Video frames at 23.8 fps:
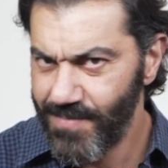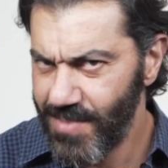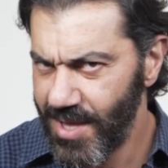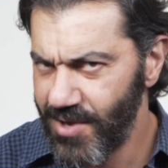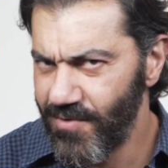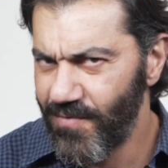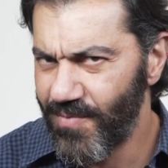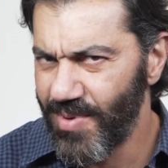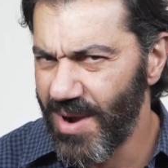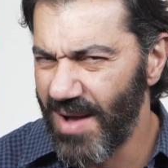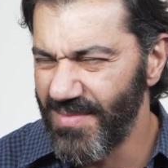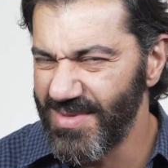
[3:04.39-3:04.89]

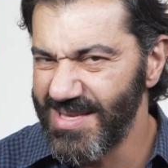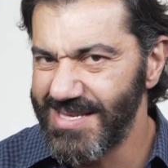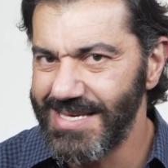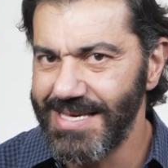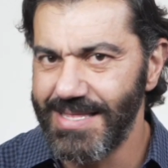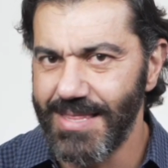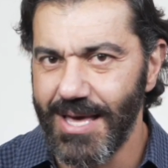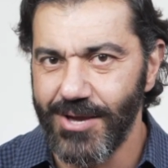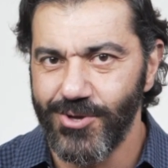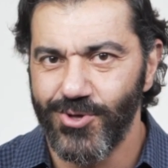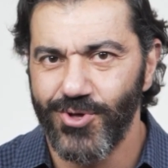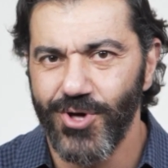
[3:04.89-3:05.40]
Now, you've probably
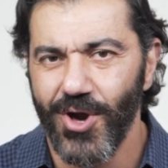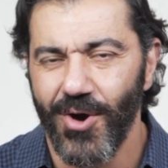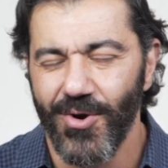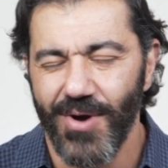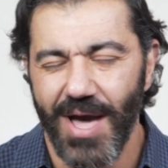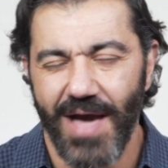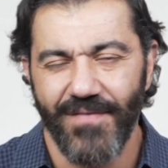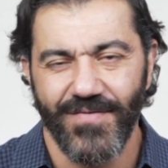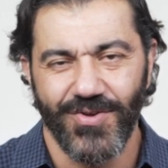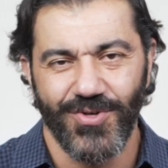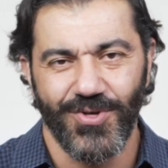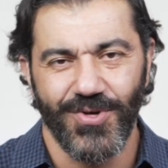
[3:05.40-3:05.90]
seen that show,
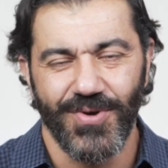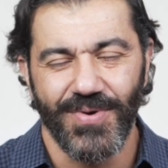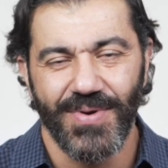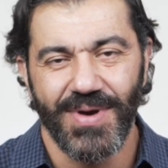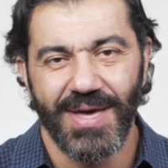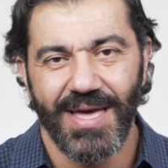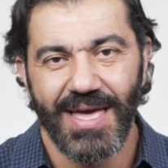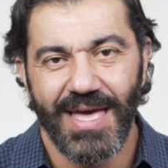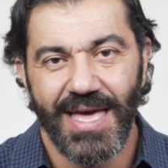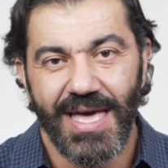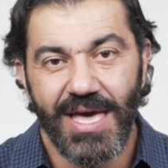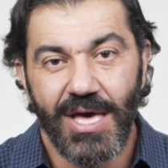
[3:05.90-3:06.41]
haven't you?
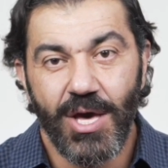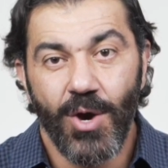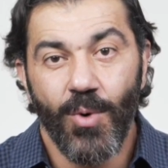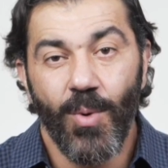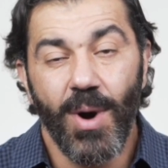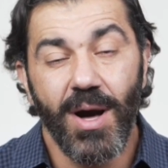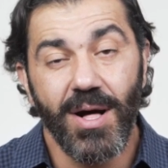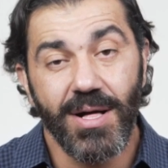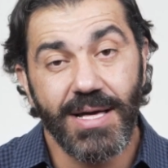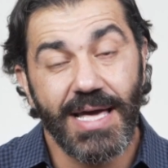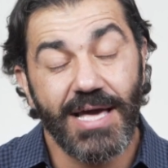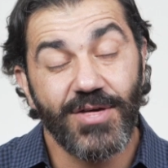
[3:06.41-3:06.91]

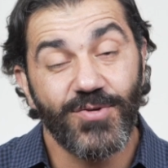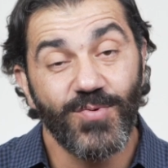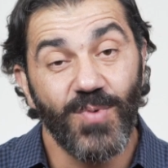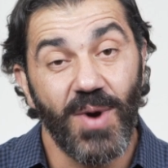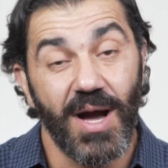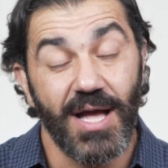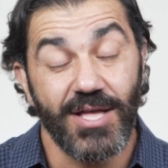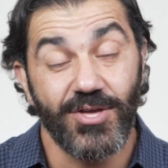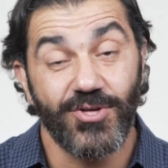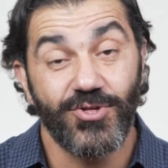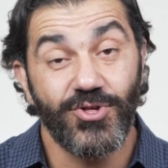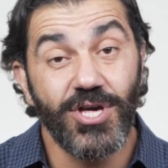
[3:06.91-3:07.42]
Well, guess
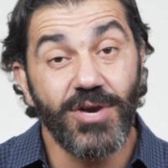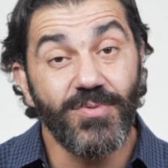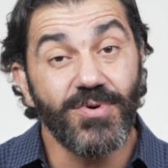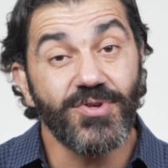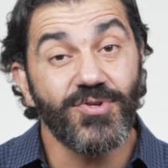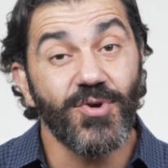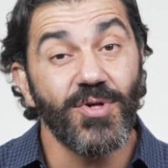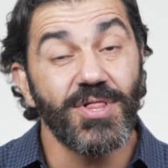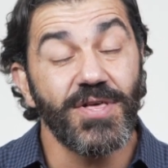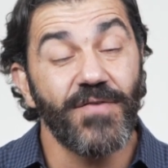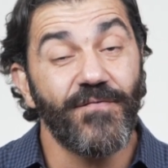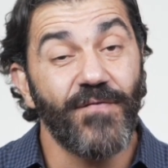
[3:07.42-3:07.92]
what? She
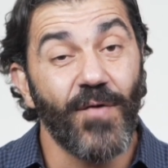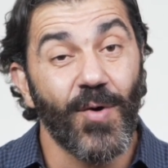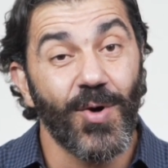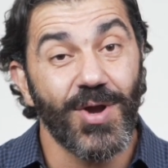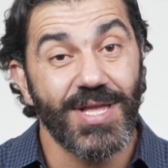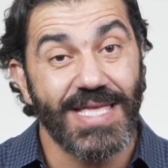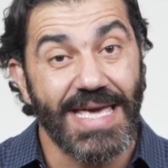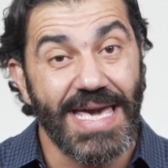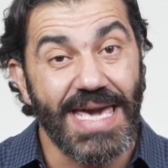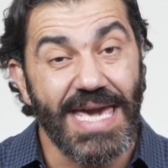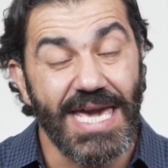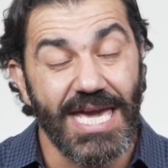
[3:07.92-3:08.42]
was only
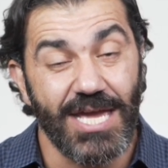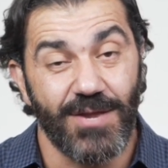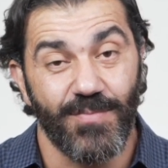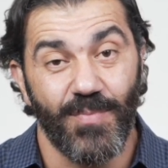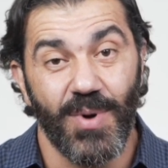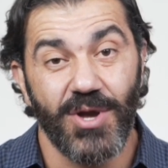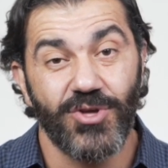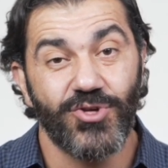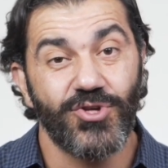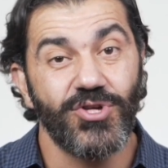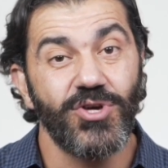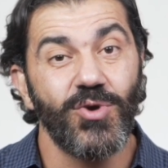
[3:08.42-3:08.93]

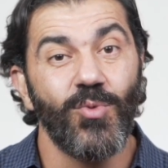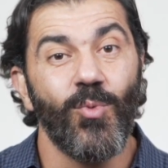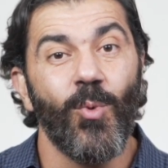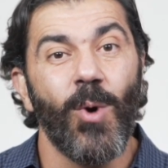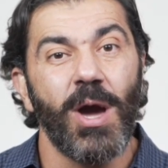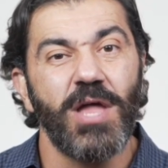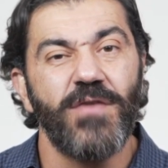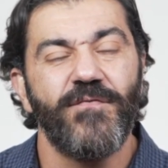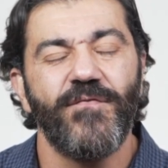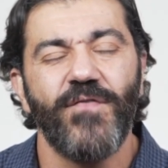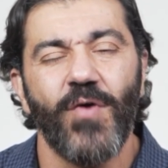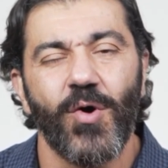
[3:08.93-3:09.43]
fourteen, but she
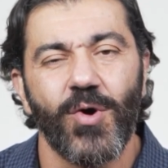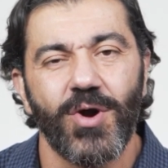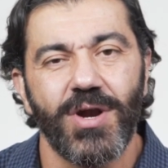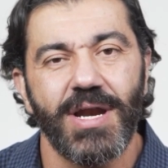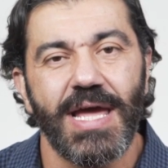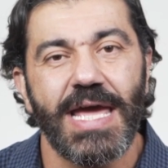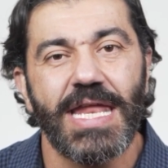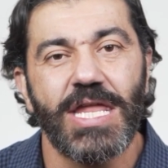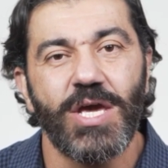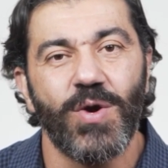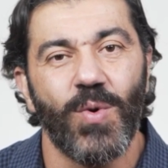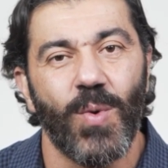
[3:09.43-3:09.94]
went for
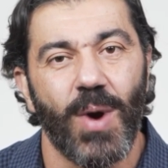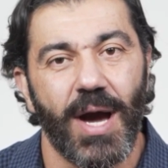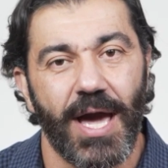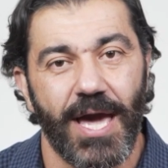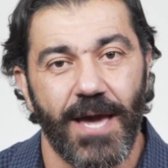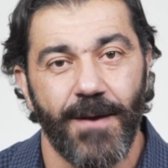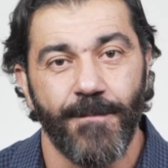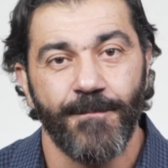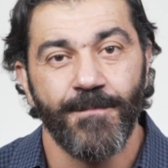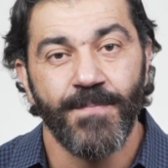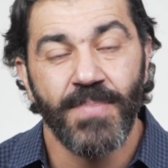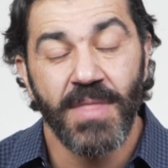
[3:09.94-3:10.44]
it
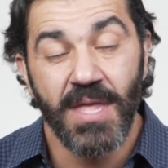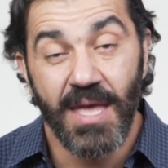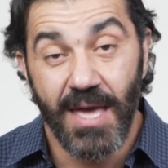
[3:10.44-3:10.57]
anyway.